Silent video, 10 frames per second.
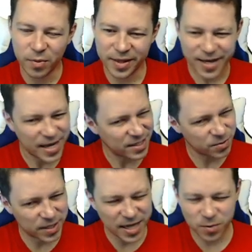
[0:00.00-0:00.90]
And that's
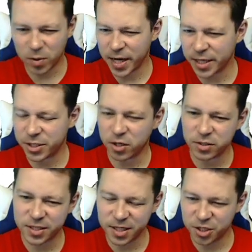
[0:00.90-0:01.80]
that's what I
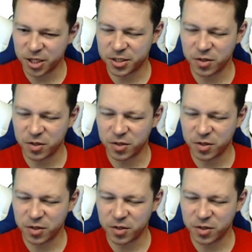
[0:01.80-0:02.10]
don't suggest